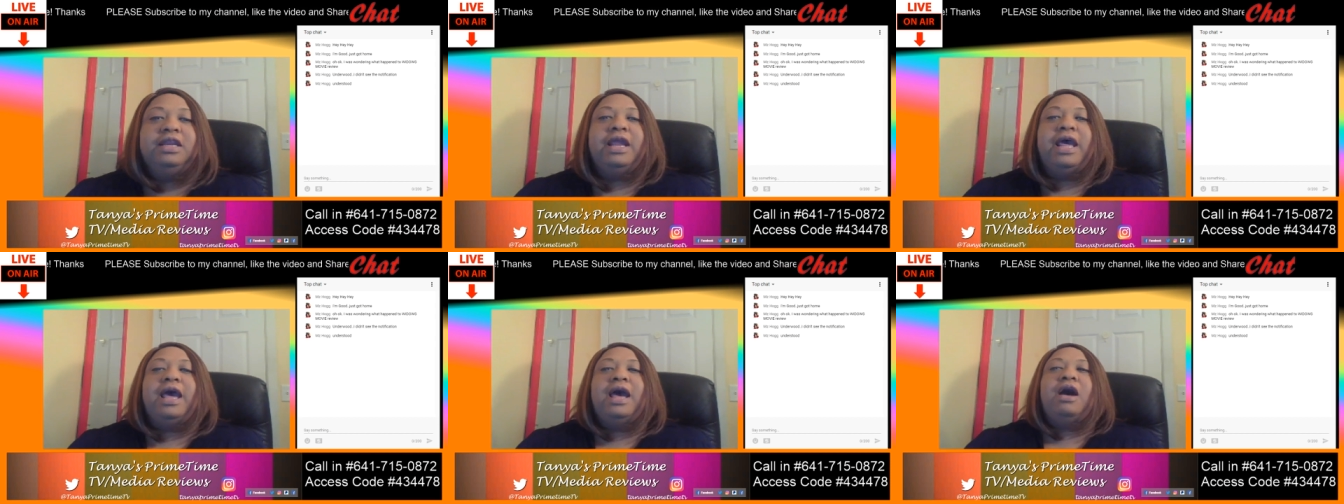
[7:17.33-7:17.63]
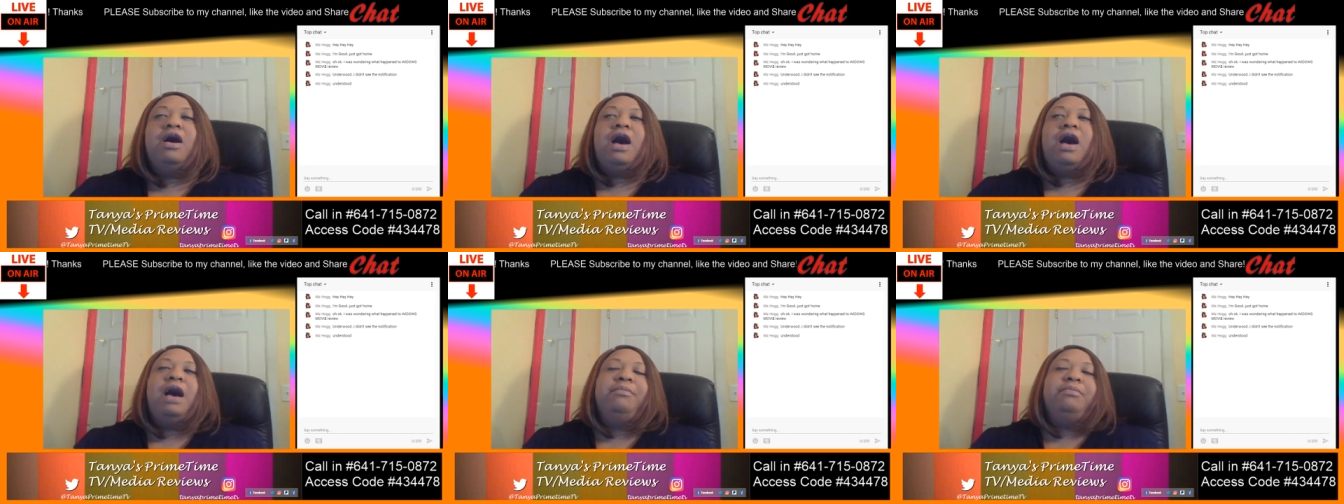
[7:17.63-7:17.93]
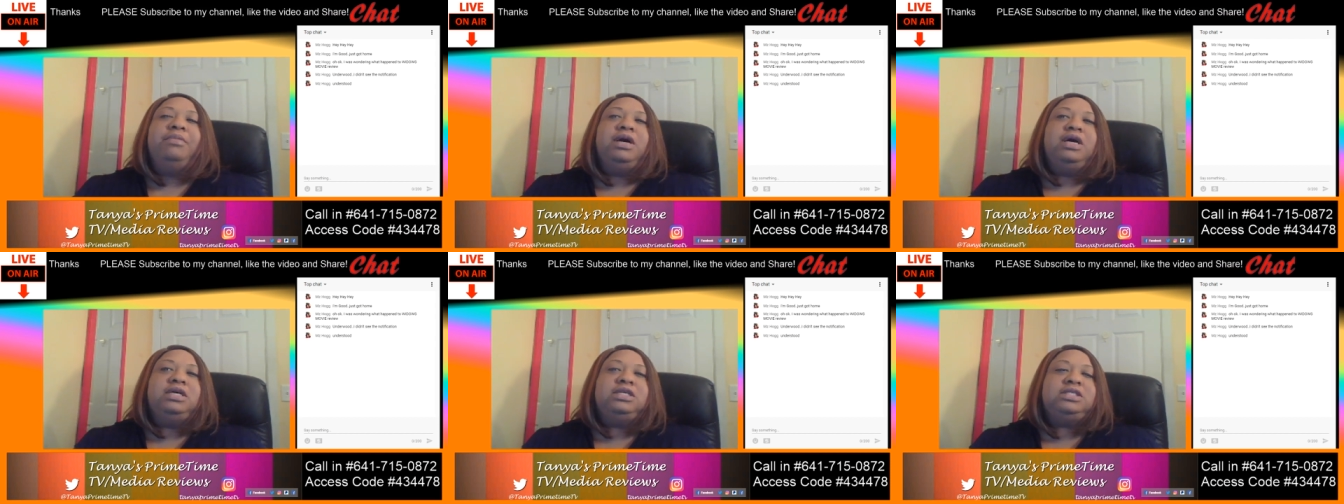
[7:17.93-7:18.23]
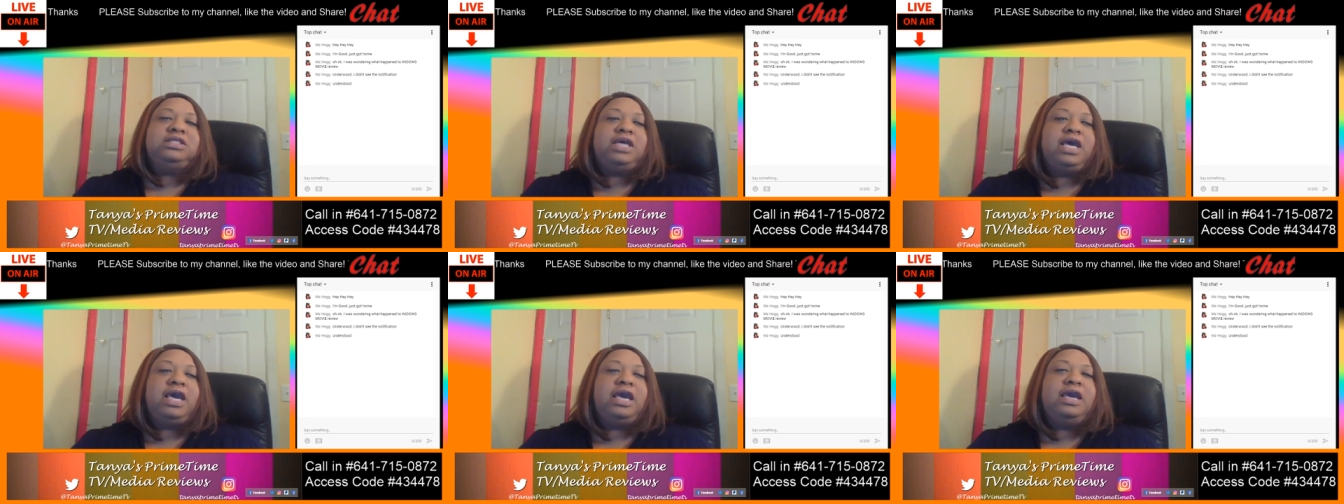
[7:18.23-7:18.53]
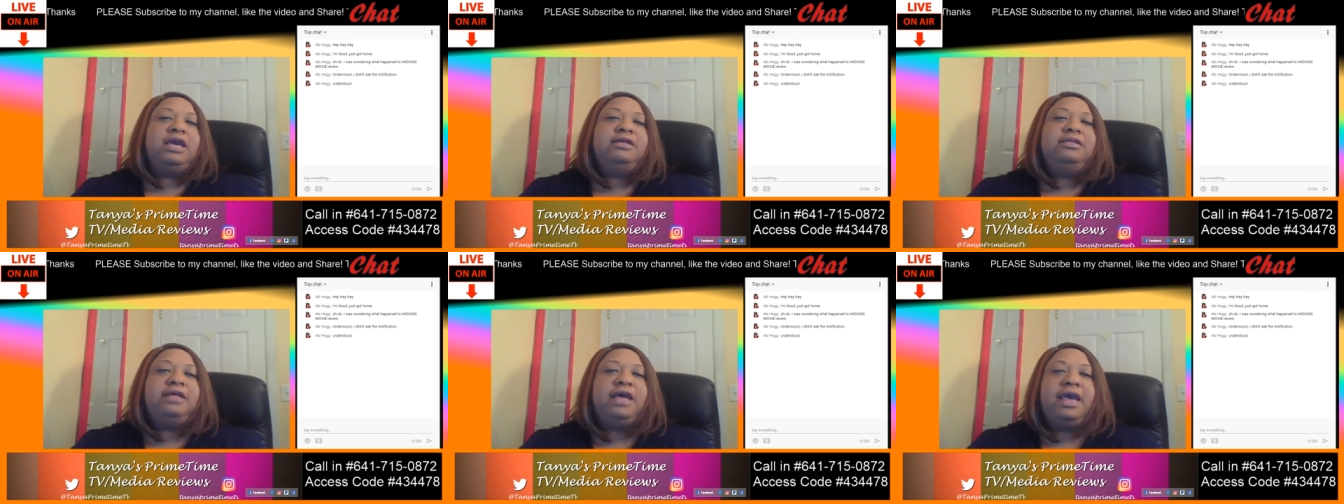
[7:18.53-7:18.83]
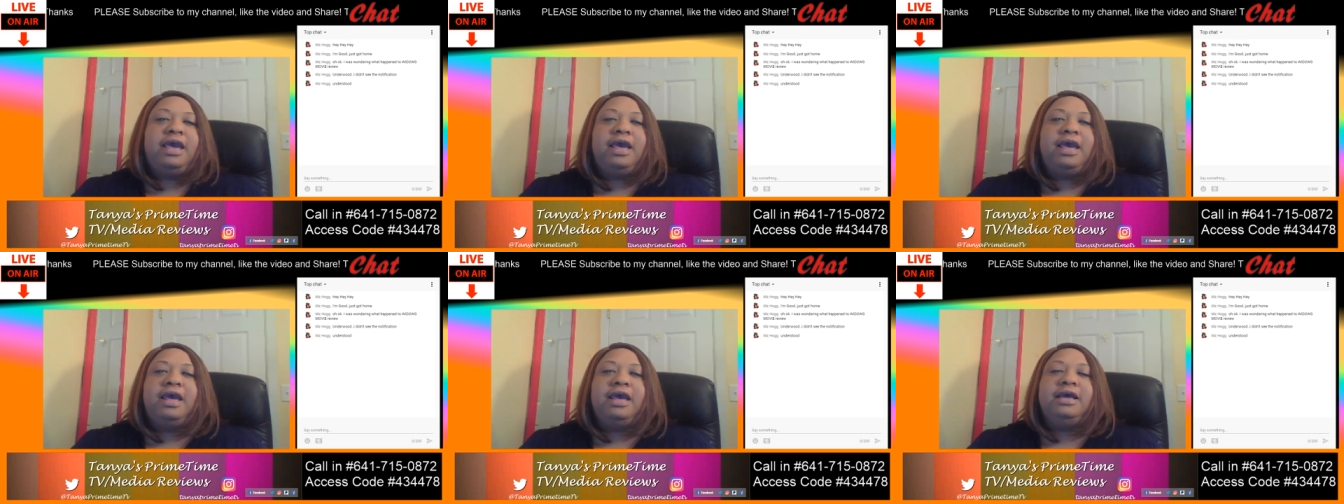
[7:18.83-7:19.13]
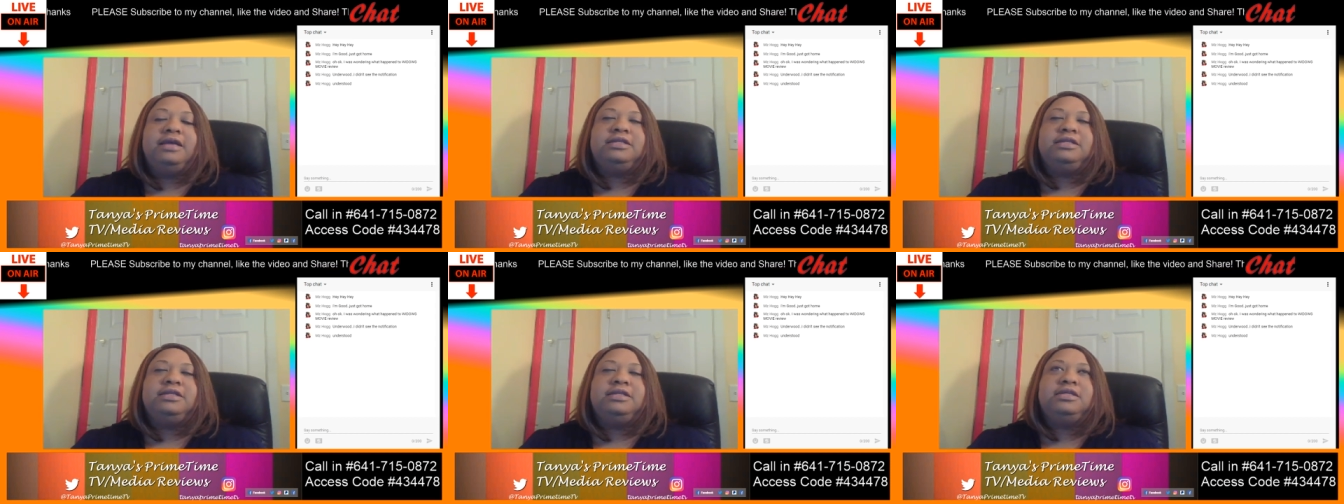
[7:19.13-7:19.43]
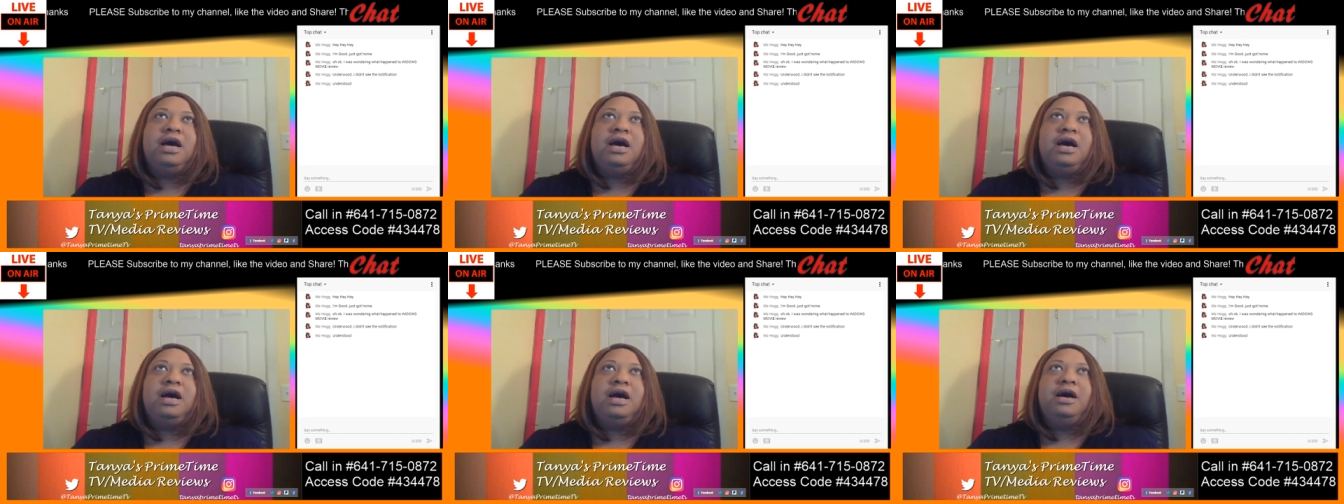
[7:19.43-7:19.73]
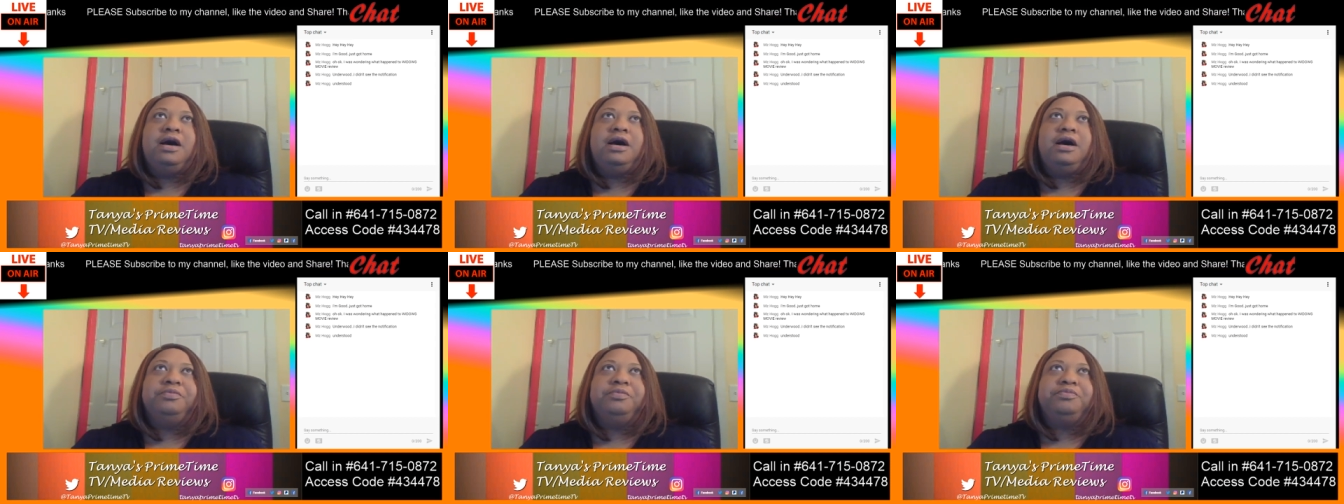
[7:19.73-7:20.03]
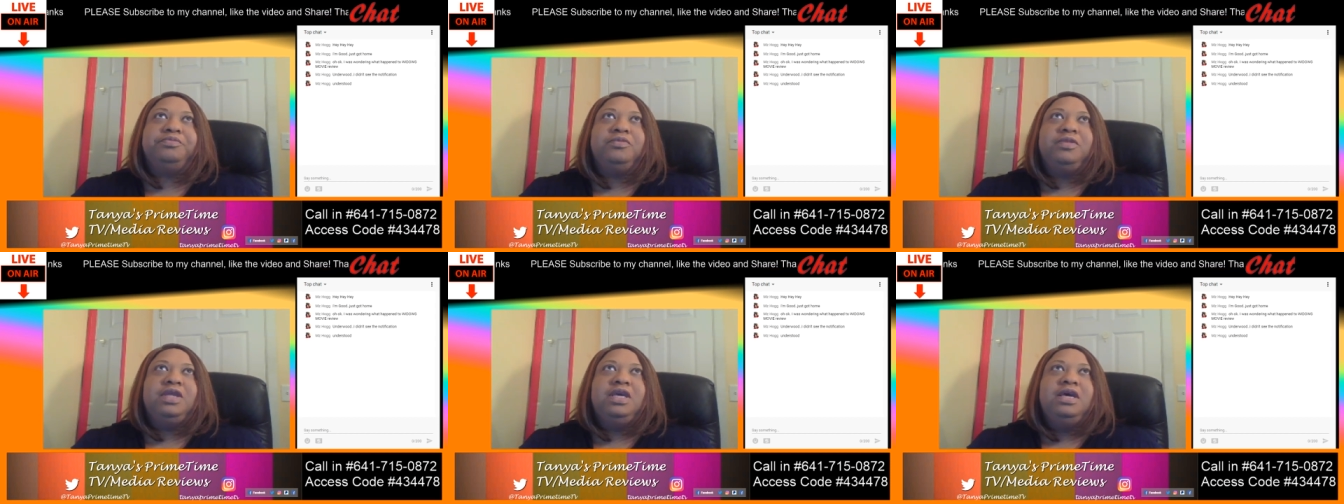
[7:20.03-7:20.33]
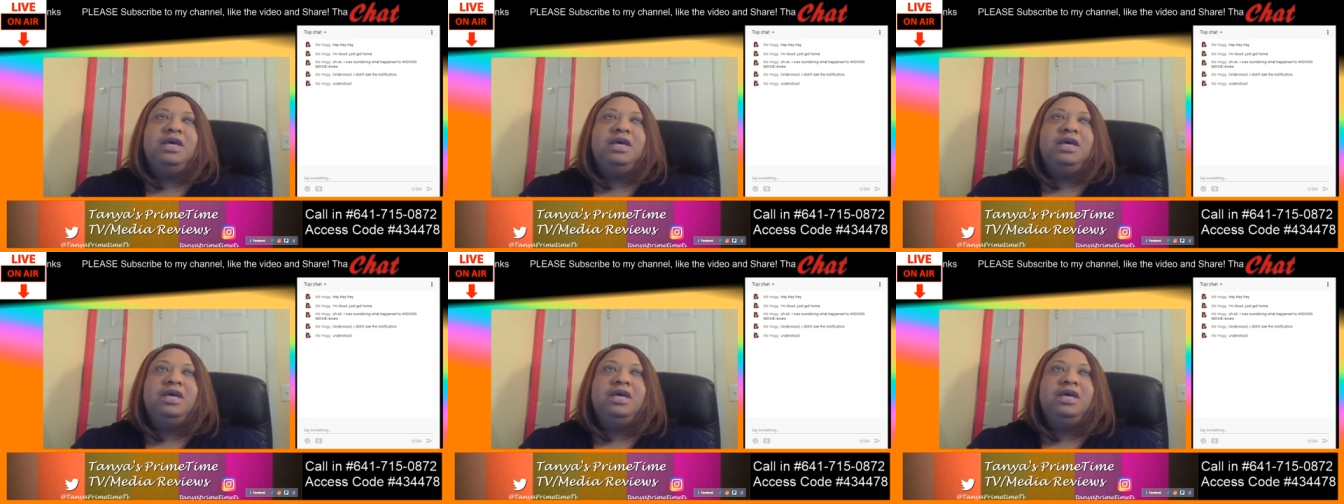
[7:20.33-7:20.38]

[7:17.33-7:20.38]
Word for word: Now, I must say that um,